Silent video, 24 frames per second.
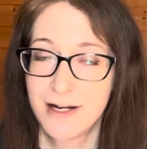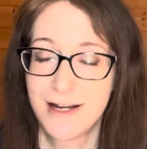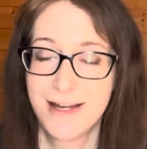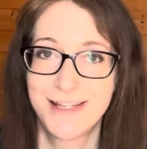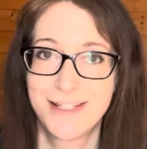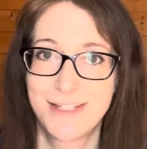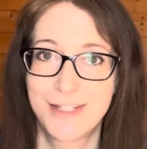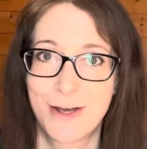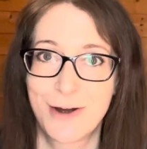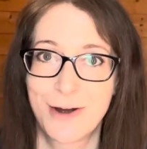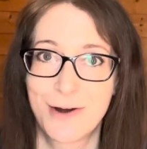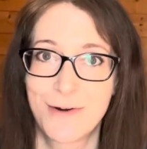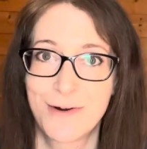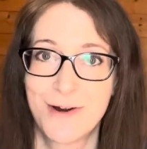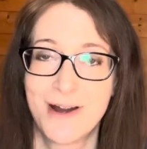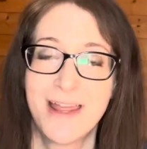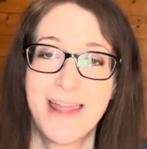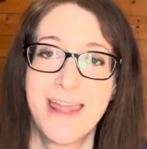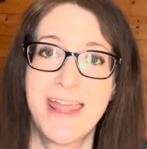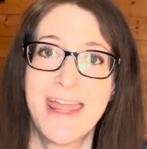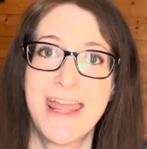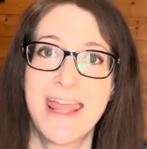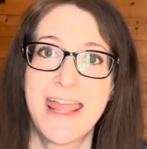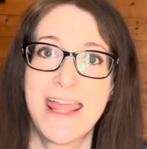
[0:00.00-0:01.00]
So
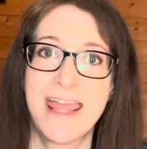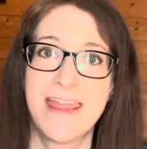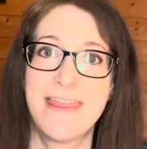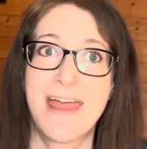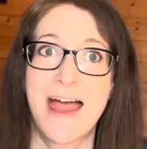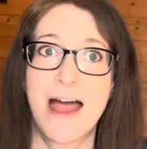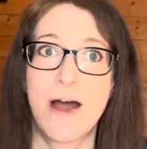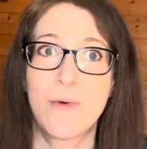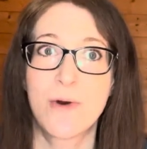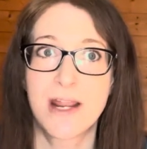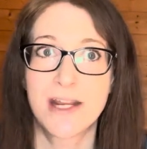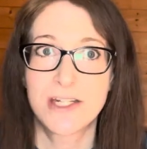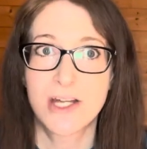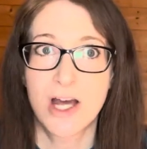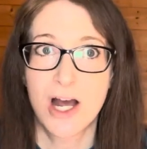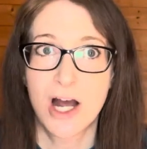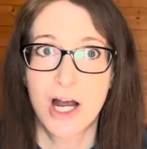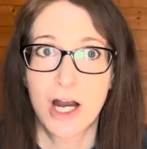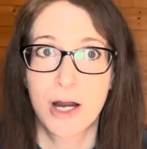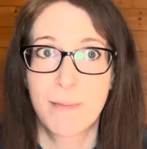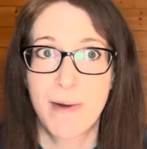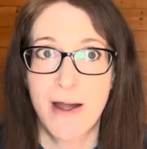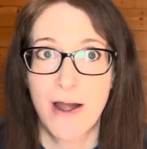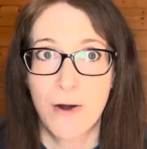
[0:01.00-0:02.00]
that one I talk
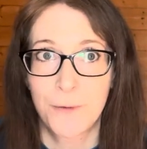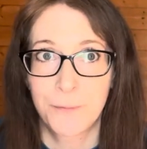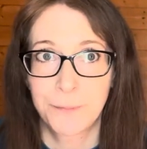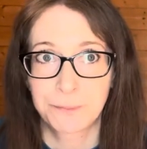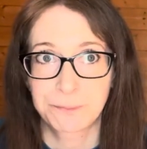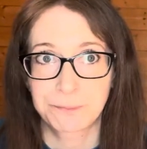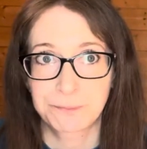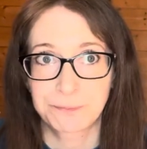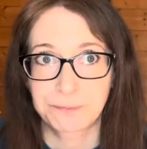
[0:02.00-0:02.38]
about